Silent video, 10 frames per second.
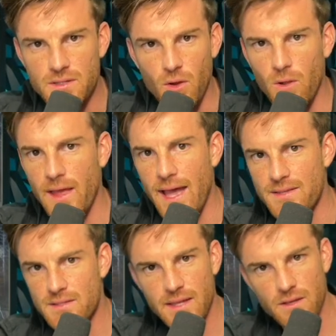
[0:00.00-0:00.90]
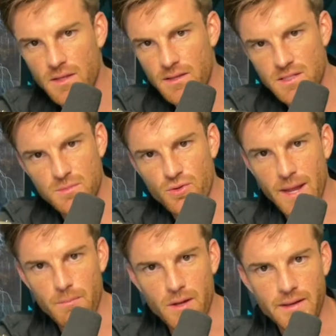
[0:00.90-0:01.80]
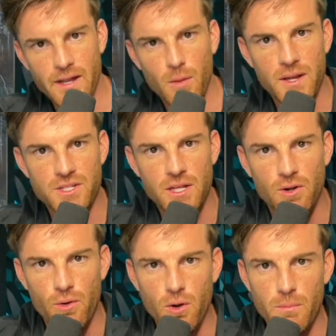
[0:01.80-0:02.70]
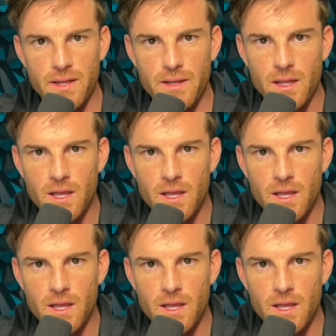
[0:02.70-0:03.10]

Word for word: all I ask is that you click the subscribe button and help my channel grow a bit.